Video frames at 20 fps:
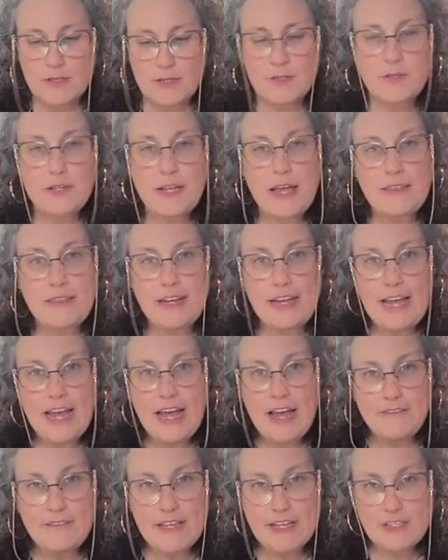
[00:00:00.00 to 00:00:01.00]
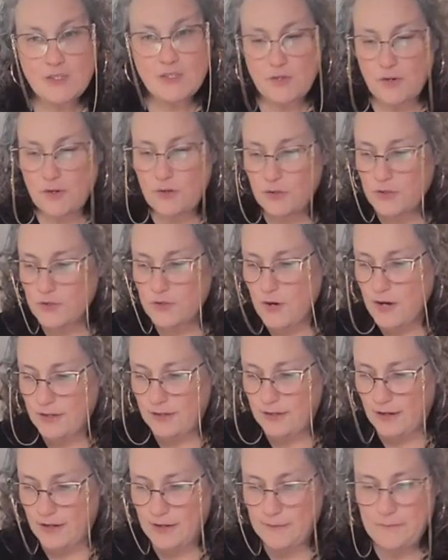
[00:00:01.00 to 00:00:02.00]
So now that I have that circle
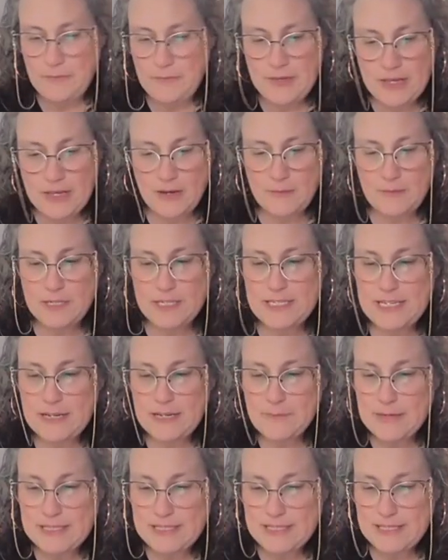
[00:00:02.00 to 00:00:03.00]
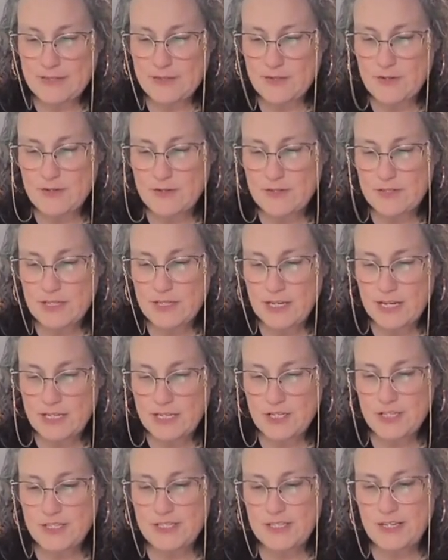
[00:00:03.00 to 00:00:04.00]
drawn on, I'm going to take my scissors
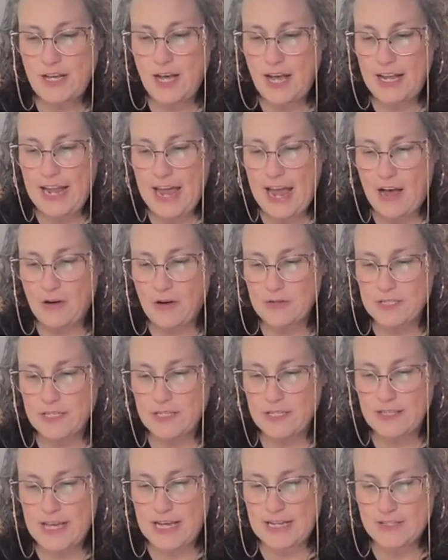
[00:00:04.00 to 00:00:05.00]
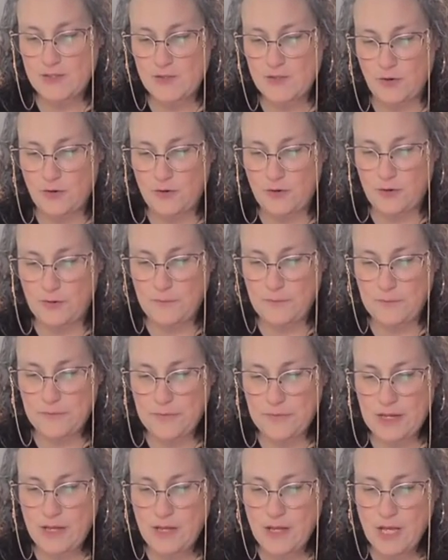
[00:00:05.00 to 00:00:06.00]
and just cut out that circle.
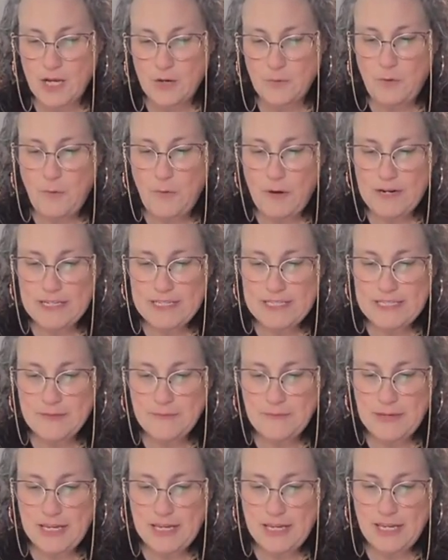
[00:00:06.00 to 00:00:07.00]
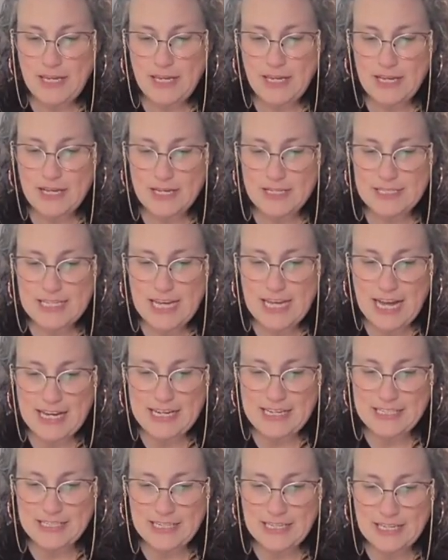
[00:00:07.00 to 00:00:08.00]
We want it to be
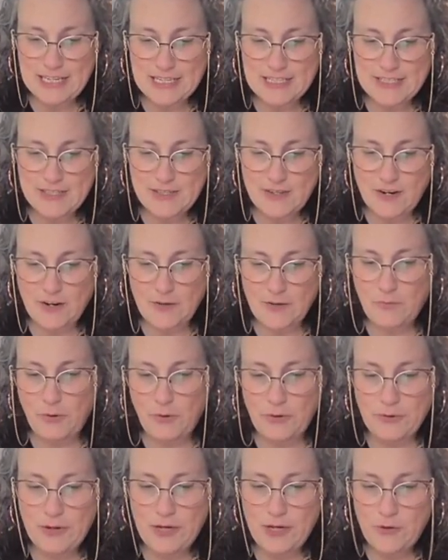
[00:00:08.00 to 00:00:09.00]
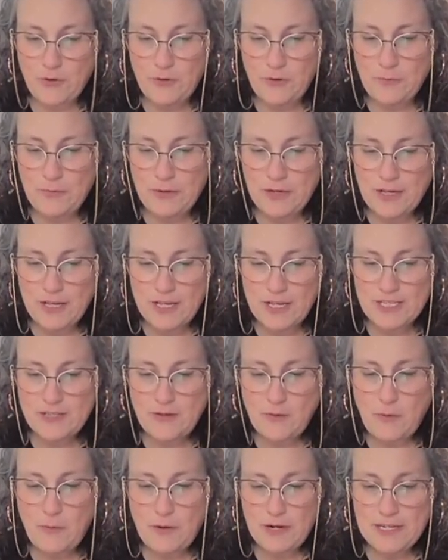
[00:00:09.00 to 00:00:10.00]
tight against our embroidery hoop,
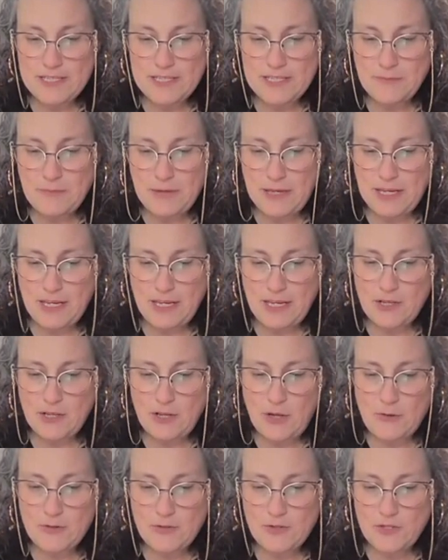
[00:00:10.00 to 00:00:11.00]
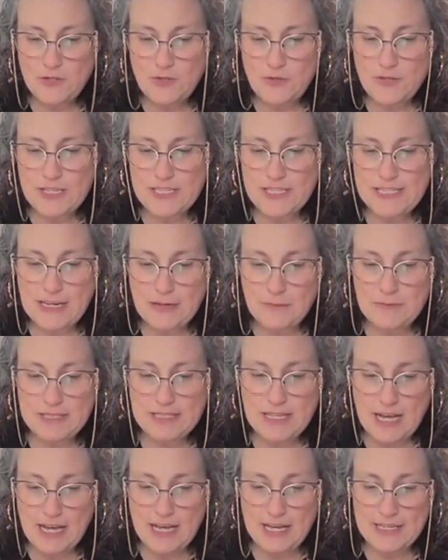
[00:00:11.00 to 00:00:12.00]
so we want it to be close to the same
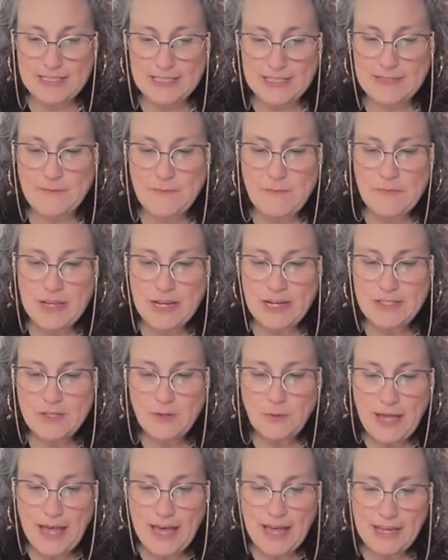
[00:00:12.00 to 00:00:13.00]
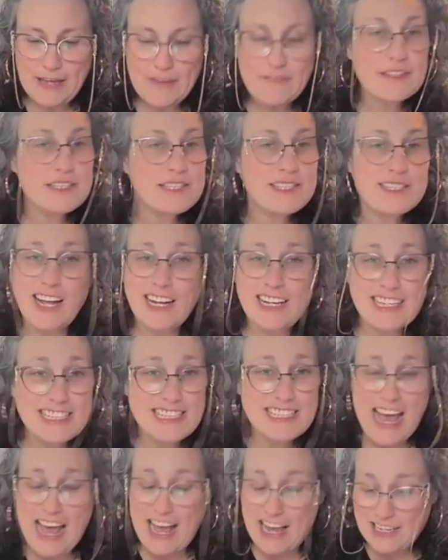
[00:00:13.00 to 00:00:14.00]
size. It's okay if it's not
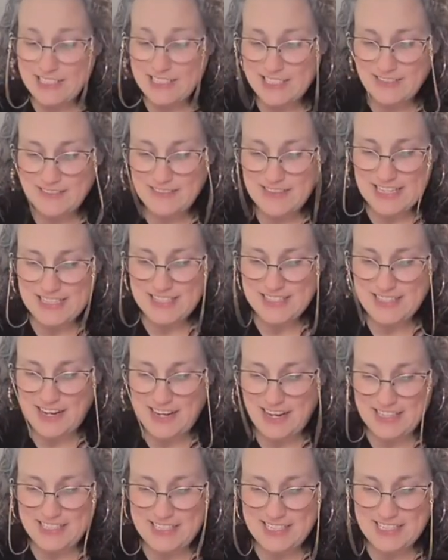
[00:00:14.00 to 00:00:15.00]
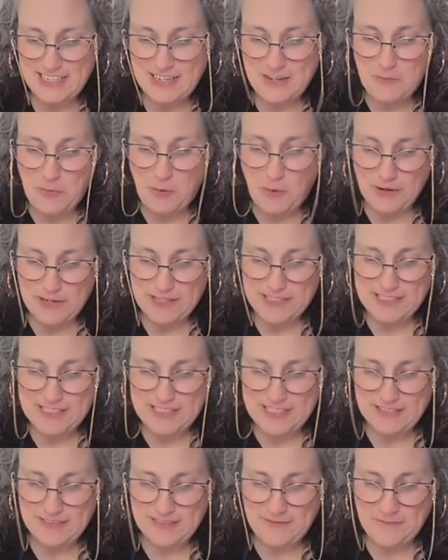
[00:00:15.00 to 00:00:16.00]
exact. That's not
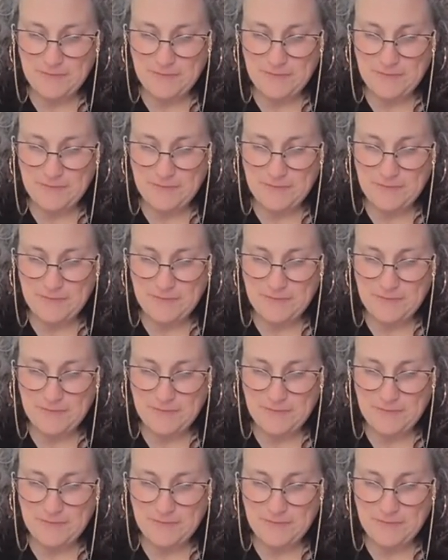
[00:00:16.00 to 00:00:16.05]
important.